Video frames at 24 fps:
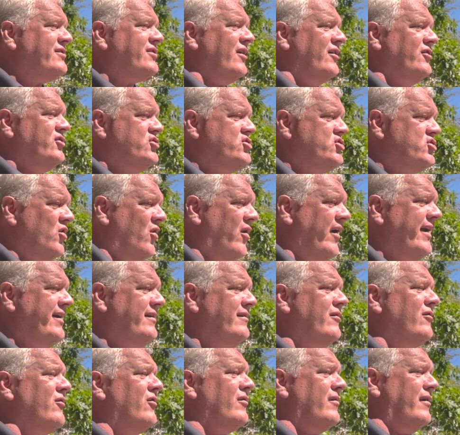a joint
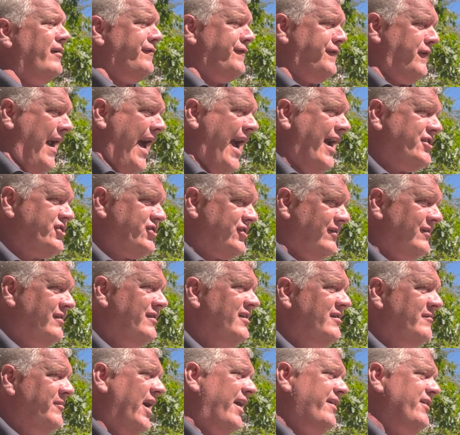or a fracture
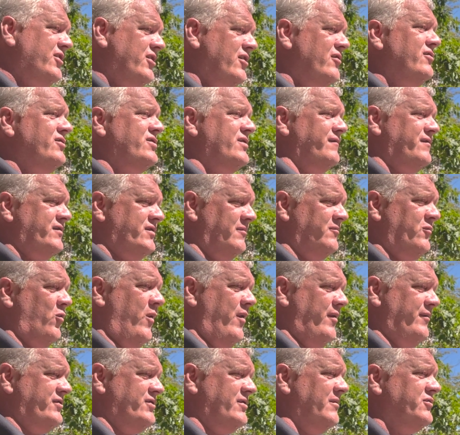by the use of
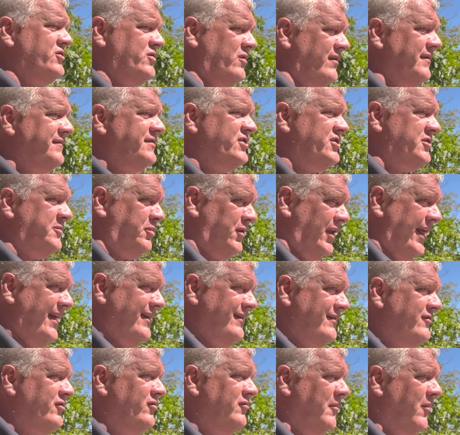some sort of
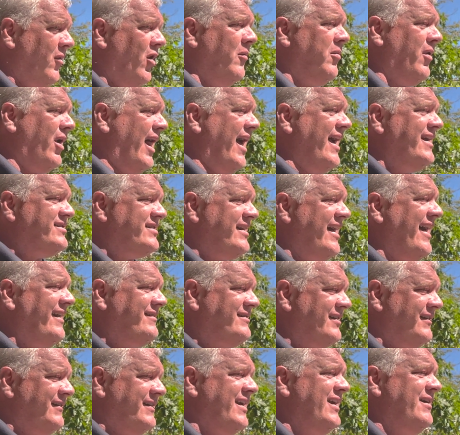splint, to immobilize that
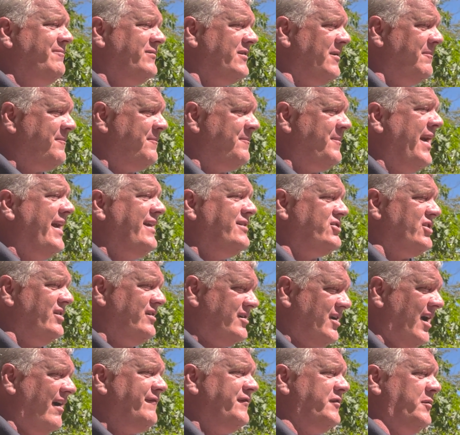to keep the patient
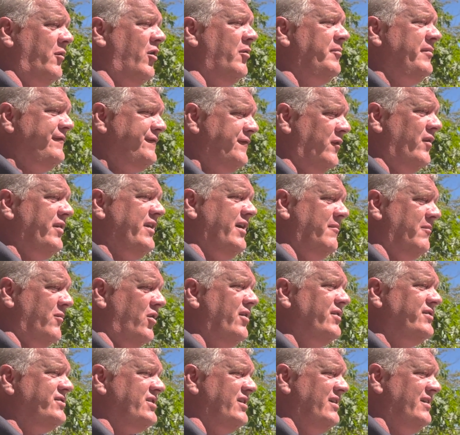comfortable before the
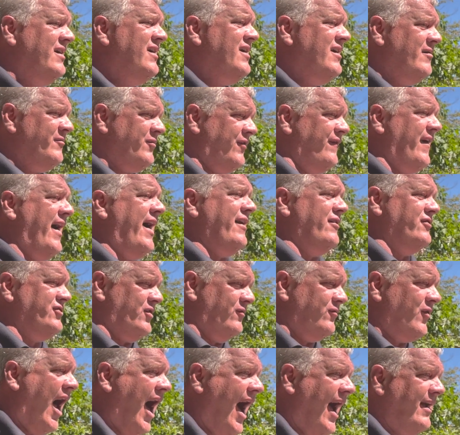emergency providers
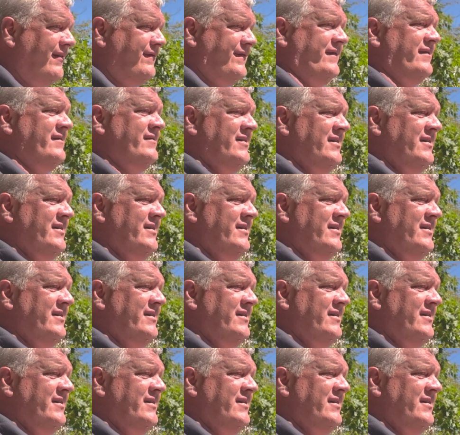arrive.